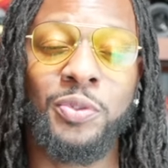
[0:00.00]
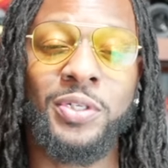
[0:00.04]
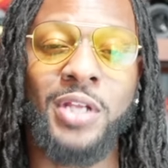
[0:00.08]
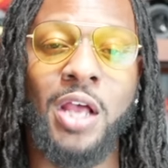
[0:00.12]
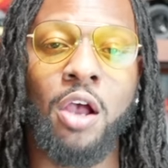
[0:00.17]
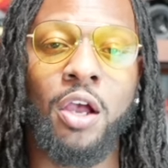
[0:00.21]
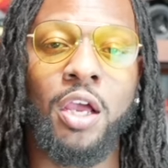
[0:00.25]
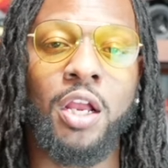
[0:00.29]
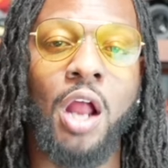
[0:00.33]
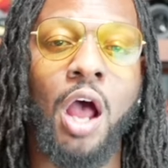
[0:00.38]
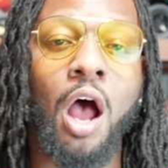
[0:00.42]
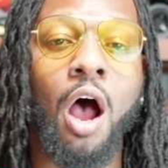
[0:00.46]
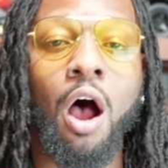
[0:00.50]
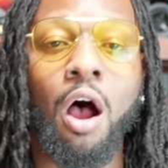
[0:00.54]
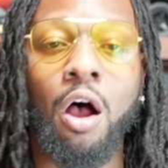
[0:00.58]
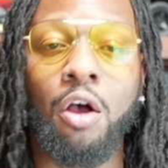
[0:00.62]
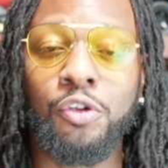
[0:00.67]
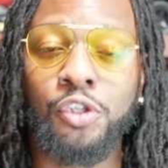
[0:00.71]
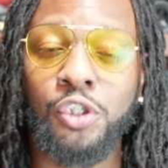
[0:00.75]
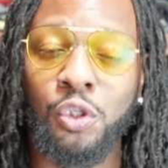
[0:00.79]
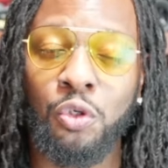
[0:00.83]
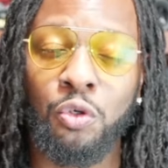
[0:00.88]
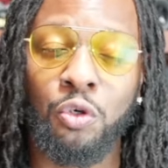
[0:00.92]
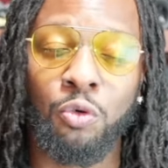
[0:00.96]
We're talking
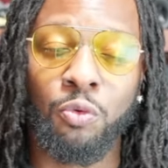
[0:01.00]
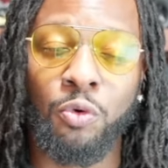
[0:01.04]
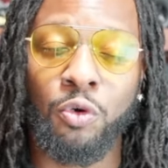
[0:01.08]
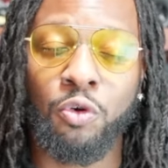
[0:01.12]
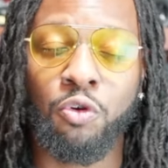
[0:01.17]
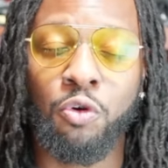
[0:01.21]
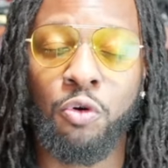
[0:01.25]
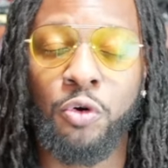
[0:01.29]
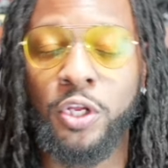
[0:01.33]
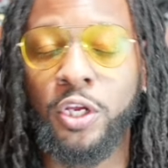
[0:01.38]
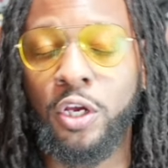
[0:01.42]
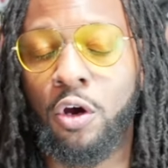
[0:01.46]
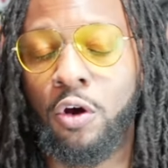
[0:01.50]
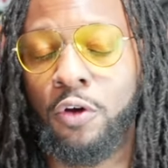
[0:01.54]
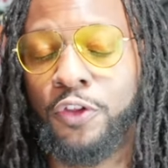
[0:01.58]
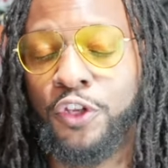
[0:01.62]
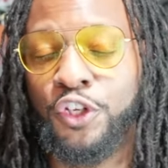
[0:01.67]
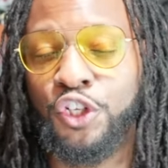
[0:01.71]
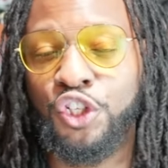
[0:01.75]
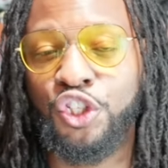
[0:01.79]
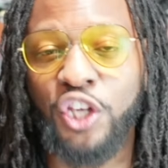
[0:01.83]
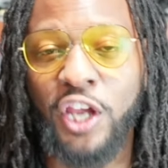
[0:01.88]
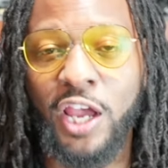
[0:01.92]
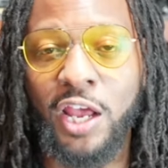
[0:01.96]
all Sooner recruiting on
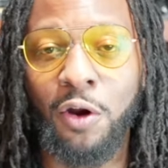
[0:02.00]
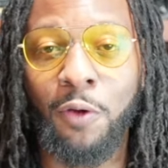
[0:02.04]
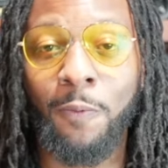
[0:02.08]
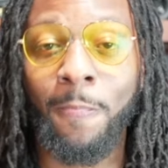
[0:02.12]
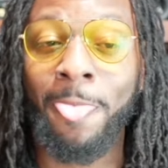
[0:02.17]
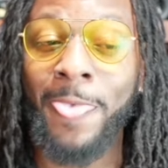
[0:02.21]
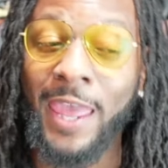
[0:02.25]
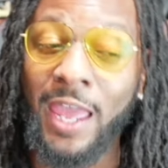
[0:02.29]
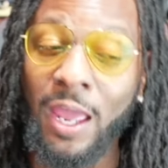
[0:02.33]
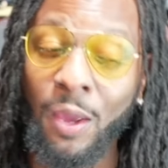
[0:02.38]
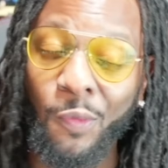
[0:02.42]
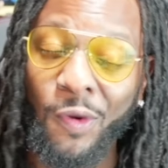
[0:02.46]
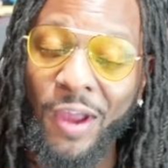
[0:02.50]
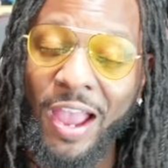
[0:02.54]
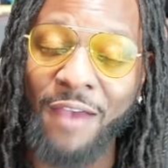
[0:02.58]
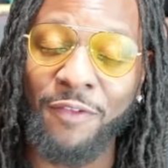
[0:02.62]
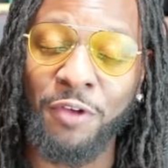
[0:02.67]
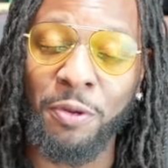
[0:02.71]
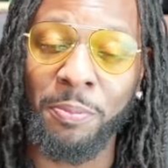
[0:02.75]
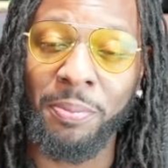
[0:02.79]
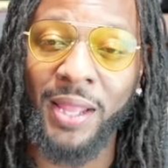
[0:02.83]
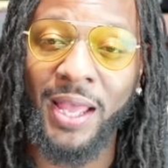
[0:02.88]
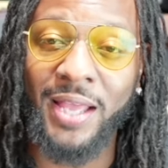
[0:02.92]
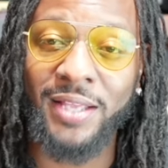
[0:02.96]
this channel, and we're
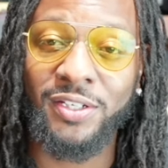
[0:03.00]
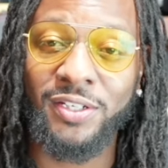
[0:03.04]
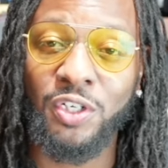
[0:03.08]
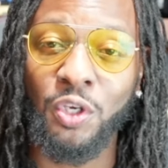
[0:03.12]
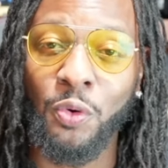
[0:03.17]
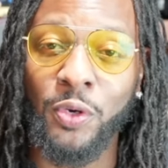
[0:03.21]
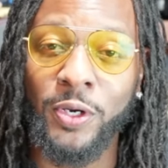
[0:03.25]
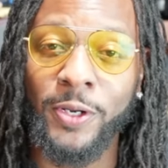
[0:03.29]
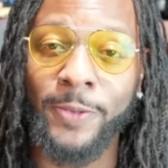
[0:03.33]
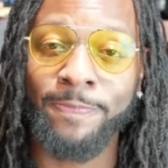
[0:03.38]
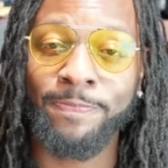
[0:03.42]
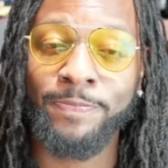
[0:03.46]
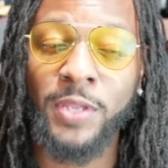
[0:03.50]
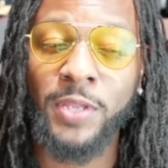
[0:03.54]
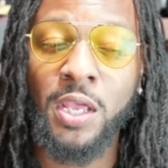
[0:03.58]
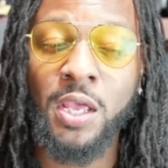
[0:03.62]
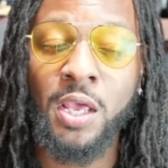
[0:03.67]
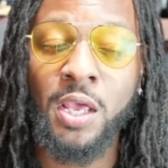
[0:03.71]
having a blast doing it.